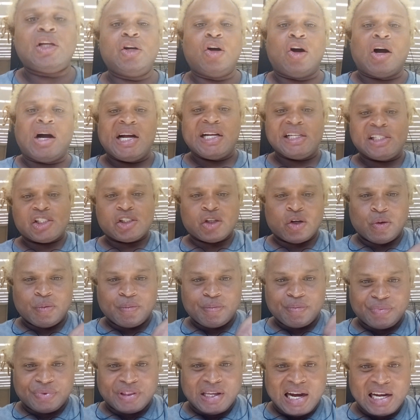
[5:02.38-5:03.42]
All right, so
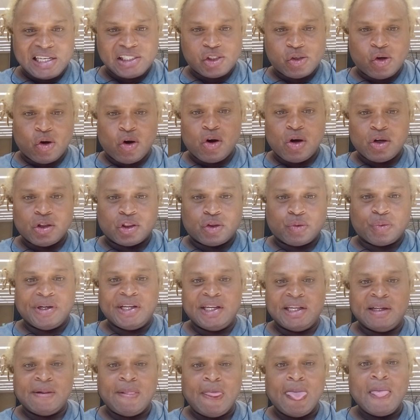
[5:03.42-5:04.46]
that's all
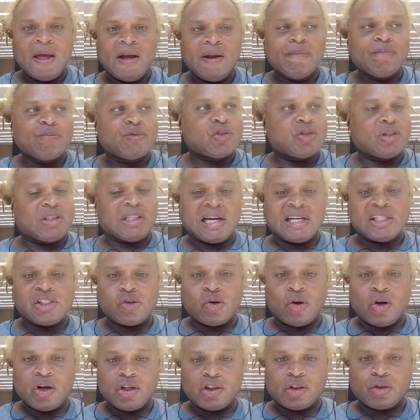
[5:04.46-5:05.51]
three. That's
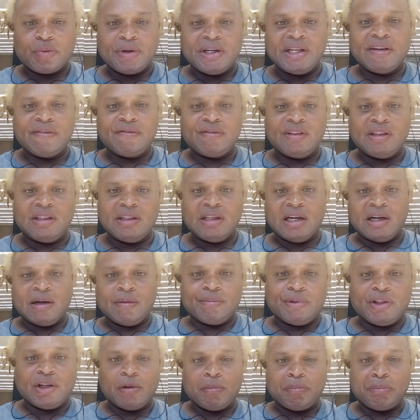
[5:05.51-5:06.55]
all three of
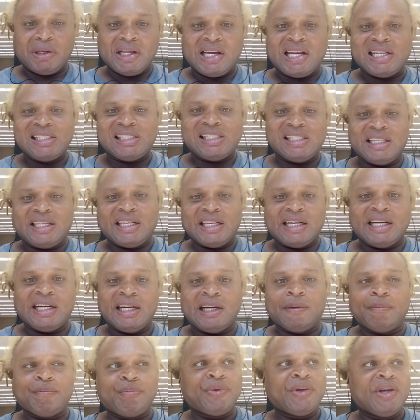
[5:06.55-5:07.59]
um, their plans to get
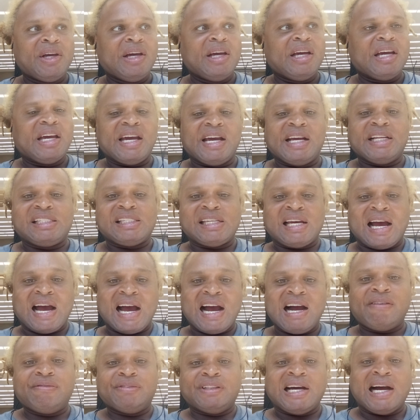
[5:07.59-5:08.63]
up and to
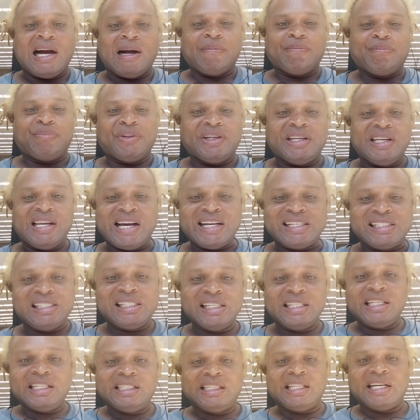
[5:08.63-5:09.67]
have that. The next
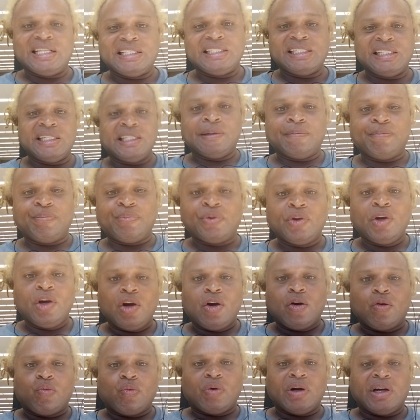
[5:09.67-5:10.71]
thing that they did
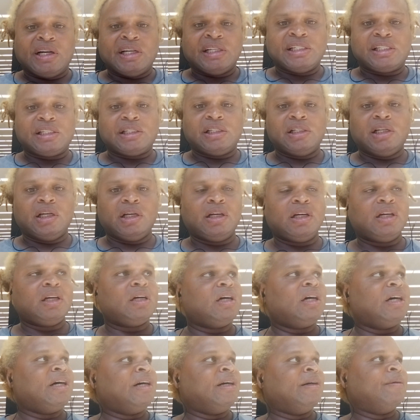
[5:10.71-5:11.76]
was
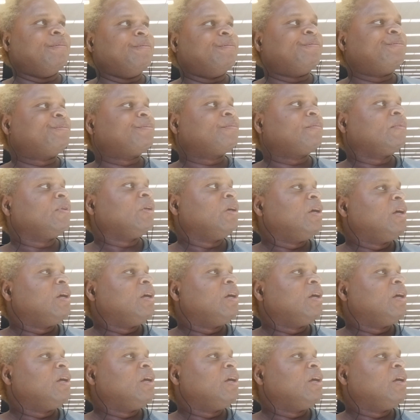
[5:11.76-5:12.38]
um,